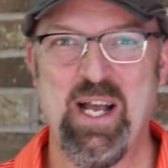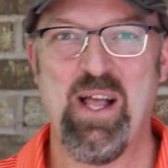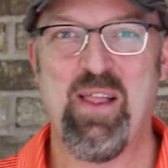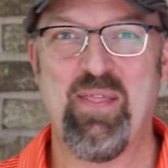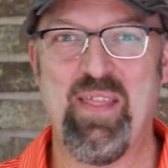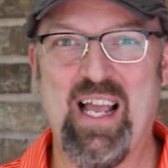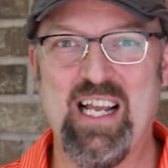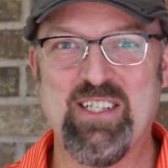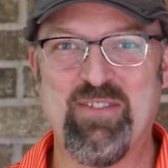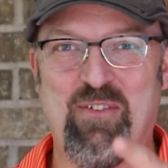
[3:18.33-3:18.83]

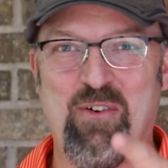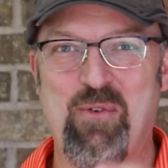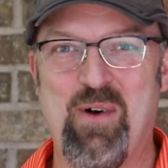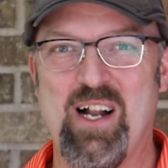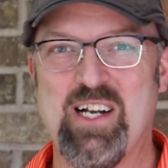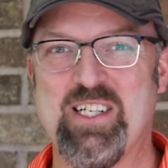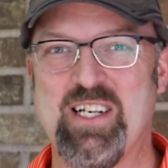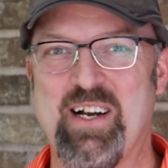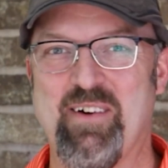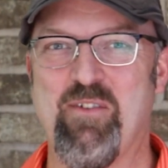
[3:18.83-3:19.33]
Thanks for
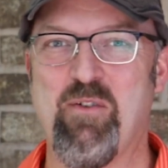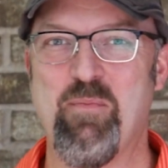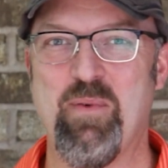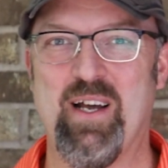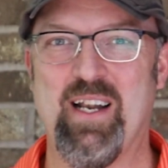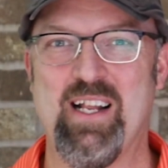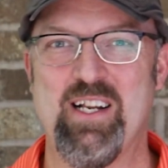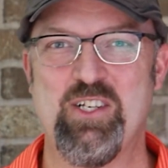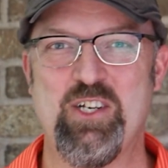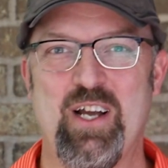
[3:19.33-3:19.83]
watching,
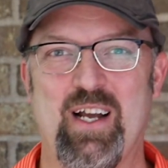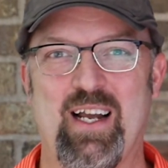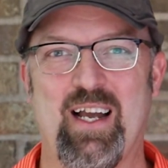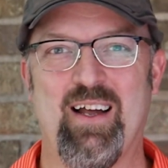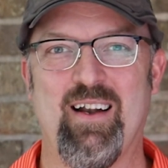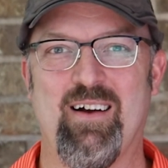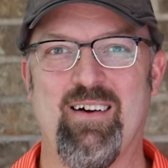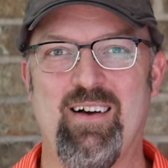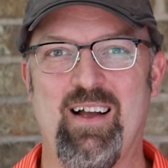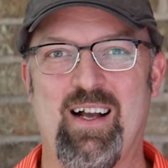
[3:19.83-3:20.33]
everybody. Check
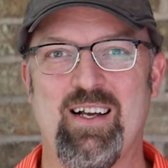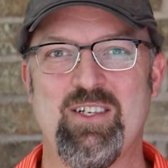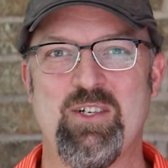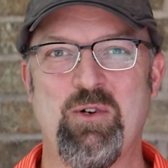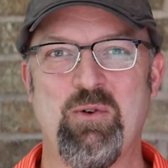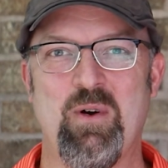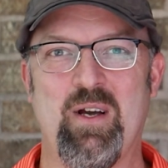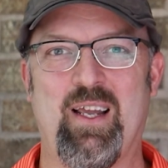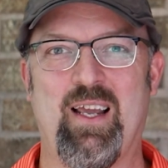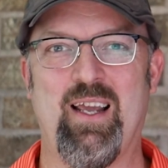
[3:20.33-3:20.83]
out our next
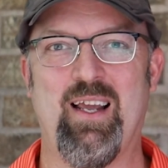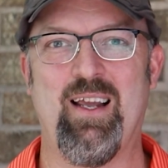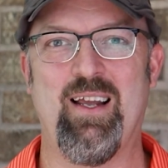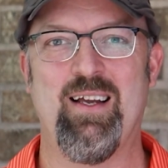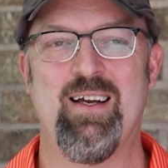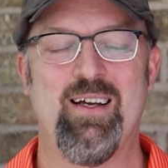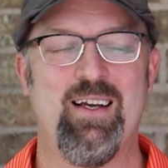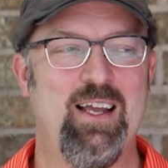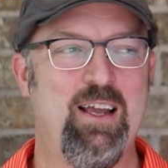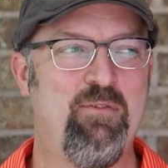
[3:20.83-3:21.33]

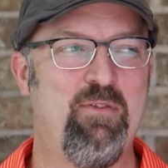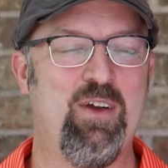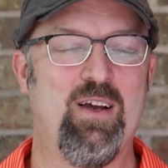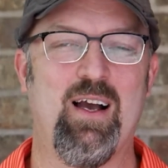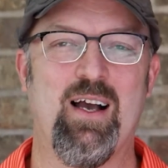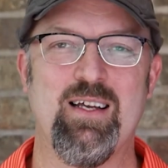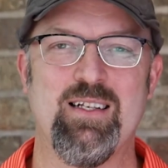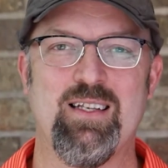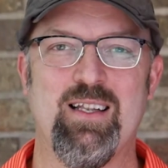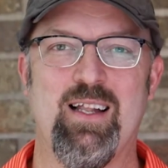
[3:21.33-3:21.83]
quickie. If you
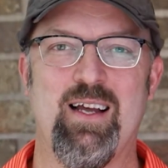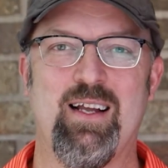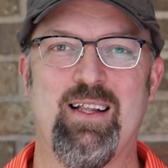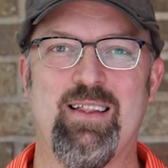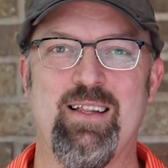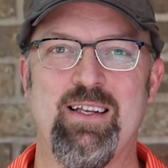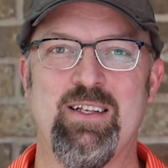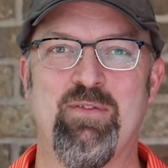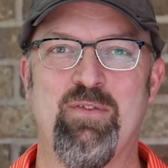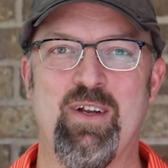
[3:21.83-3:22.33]
guys like
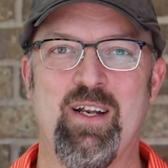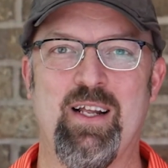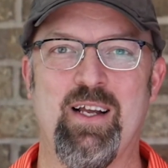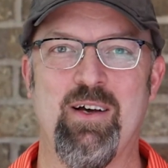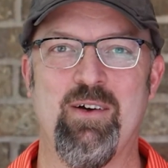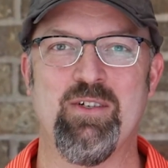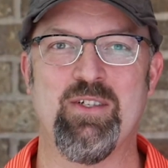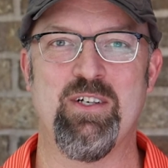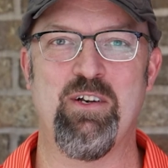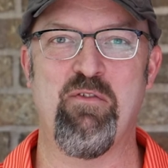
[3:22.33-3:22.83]
these
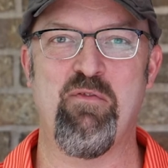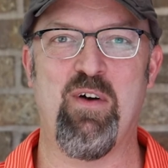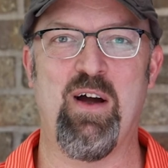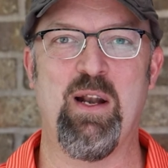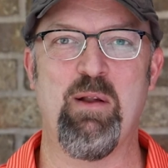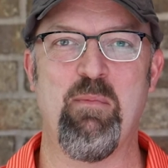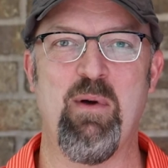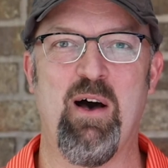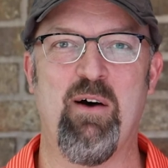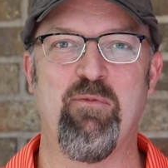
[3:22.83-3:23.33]
videos and you
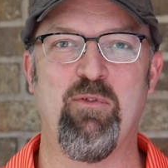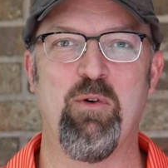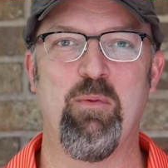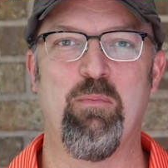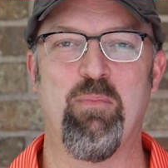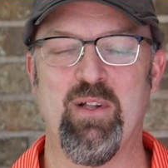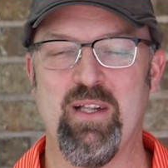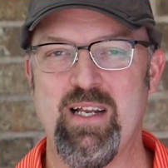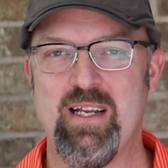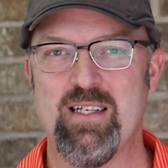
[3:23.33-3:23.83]
find them helpful,
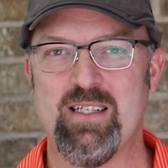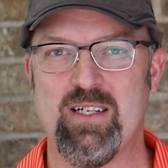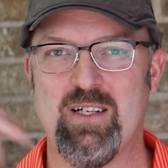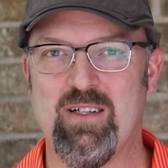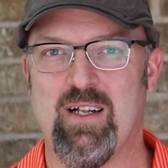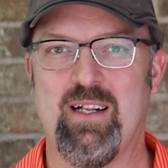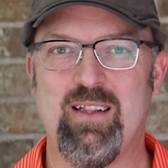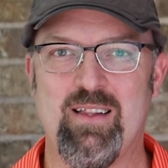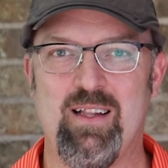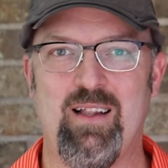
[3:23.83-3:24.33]
please
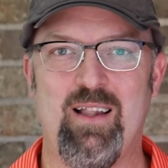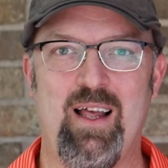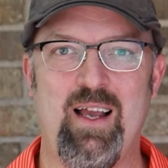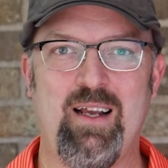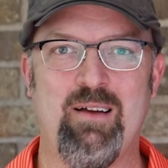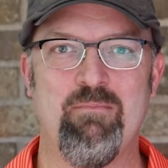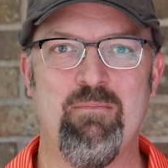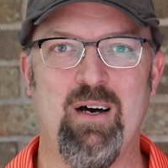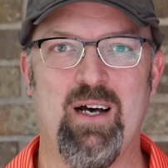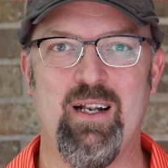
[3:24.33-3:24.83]
click the
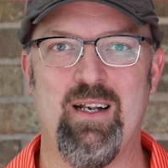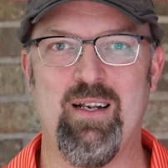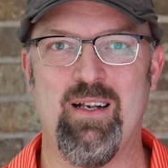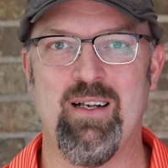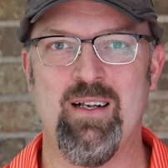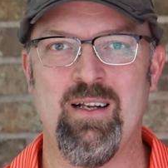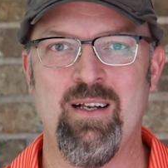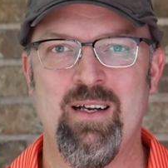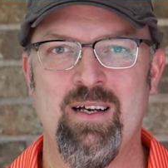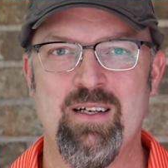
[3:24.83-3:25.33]
like
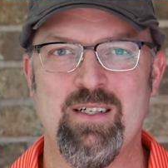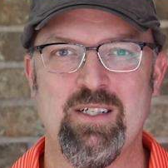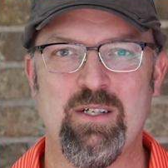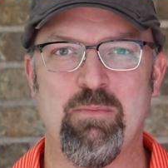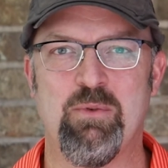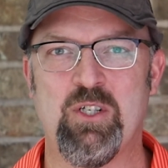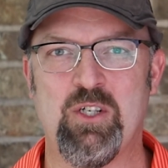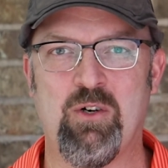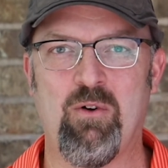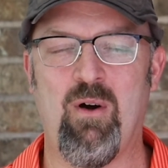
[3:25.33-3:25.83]
button,
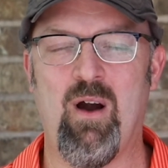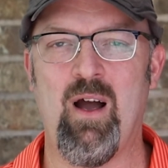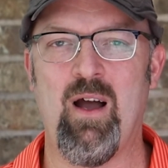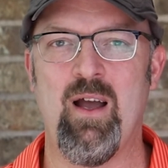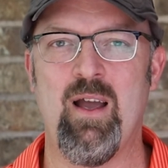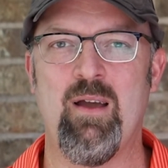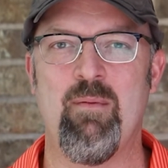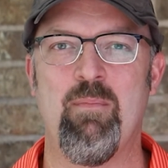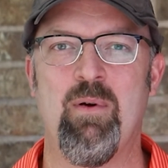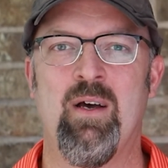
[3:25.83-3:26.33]

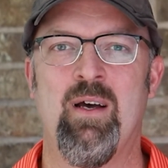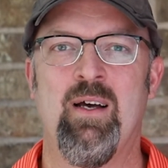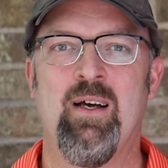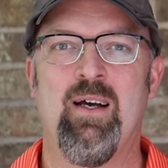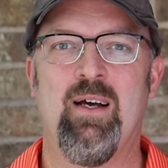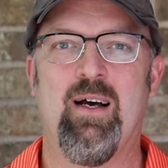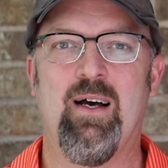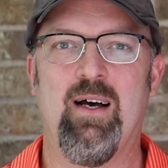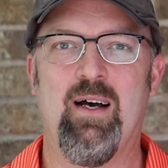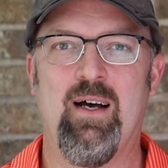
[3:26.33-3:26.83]
subscribe,
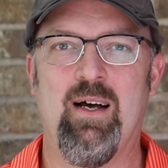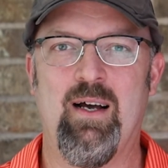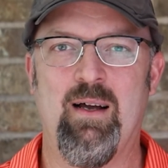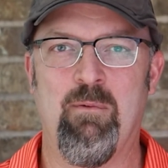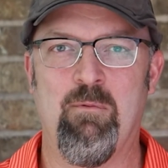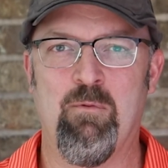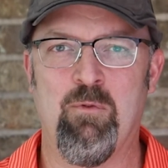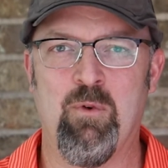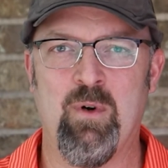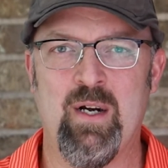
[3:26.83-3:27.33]

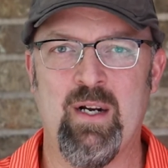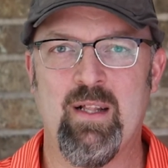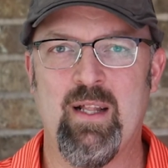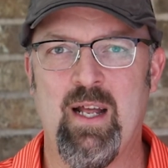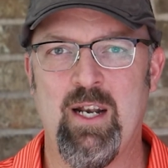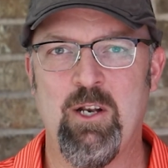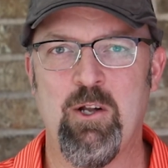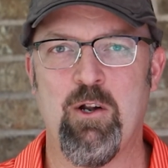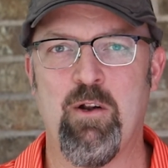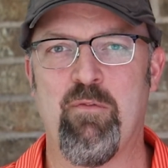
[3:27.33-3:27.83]
ring
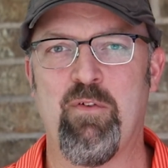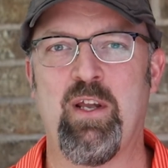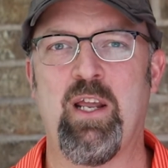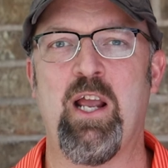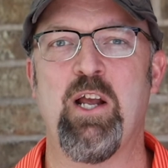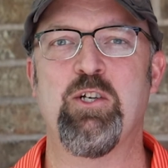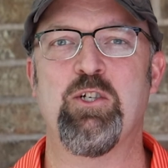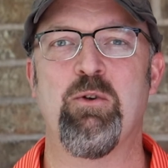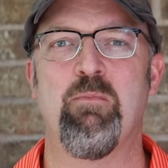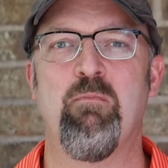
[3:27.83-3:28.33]
that
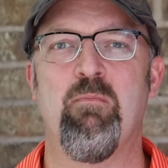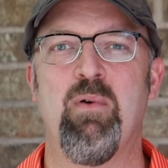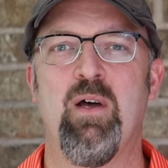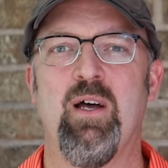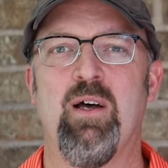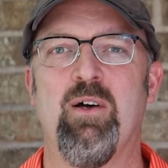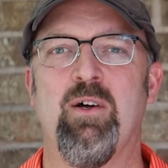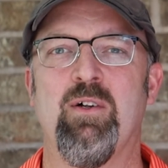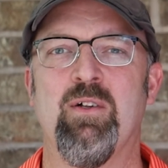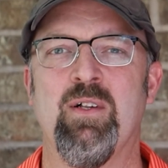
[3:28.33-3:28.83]
notification
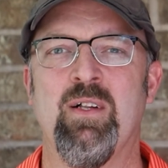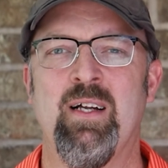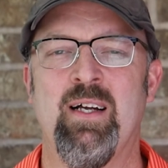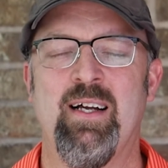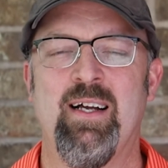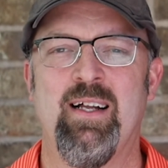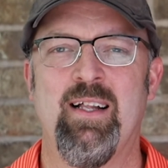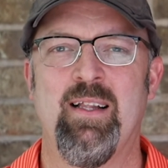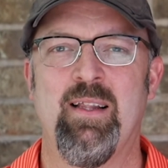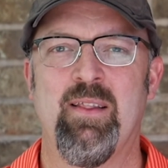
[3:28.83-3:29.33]
bell.
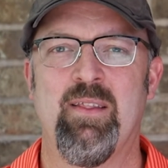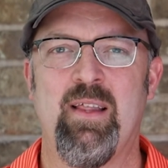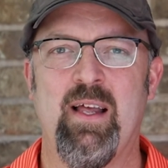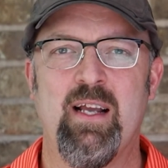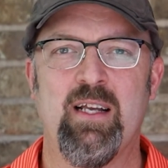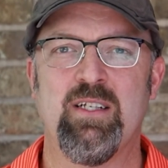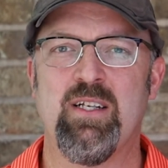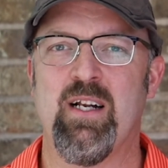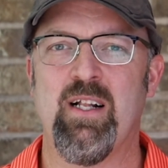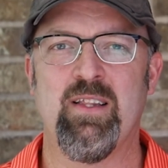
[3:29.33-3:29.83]

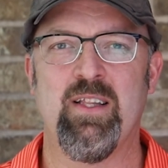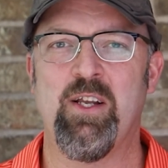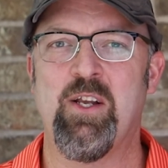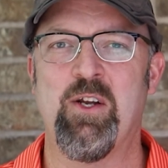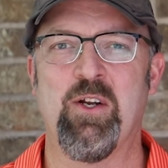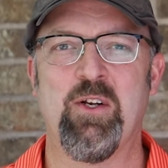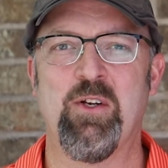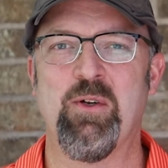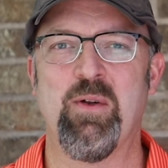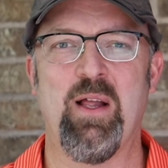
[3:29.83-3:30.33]
Thanks. Anything
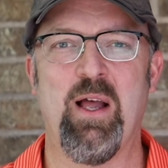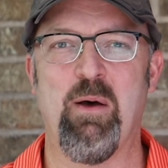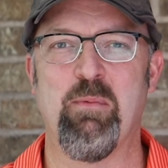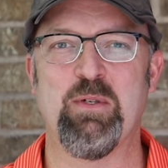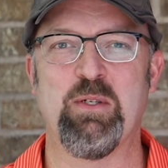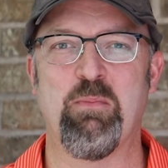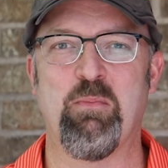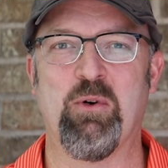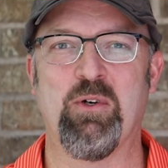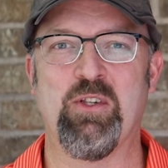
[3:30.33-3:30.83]
you can do to
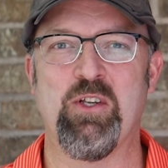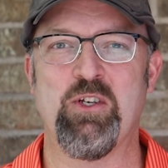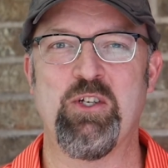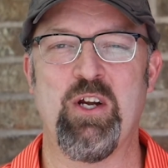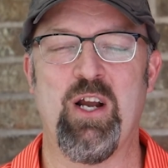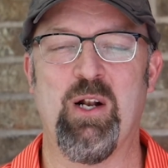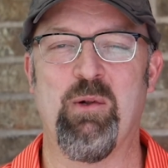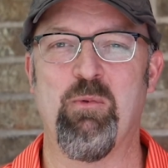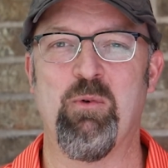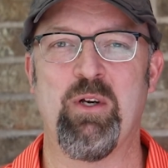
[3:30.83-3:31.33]
help support the
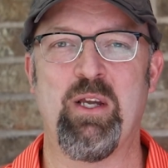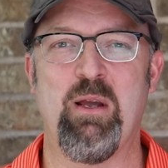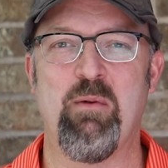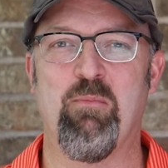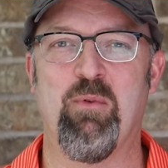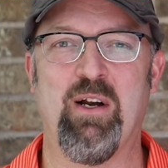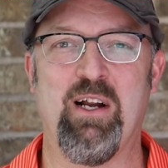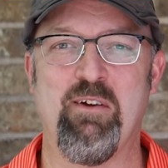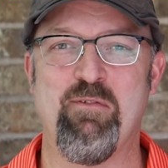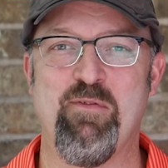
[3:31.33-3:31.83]
channel, we'll
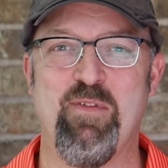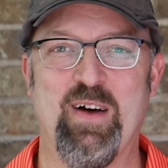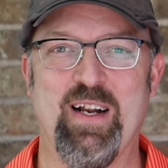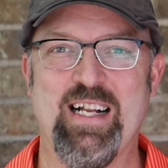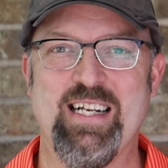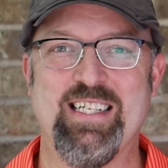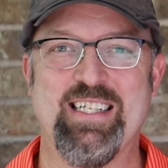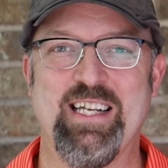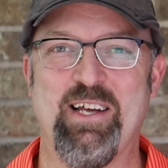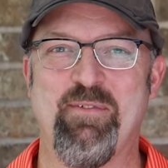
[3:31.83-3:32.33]
keep bringing
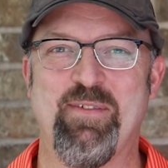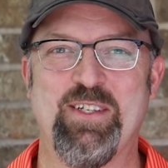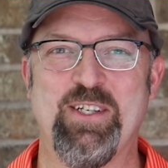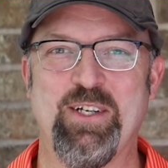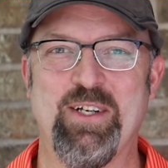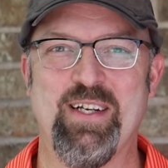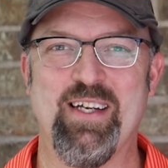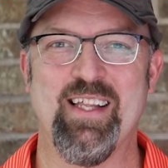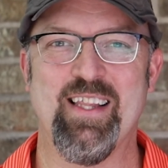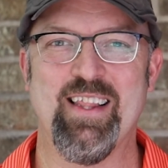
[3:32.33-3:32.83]
funny stuff to you.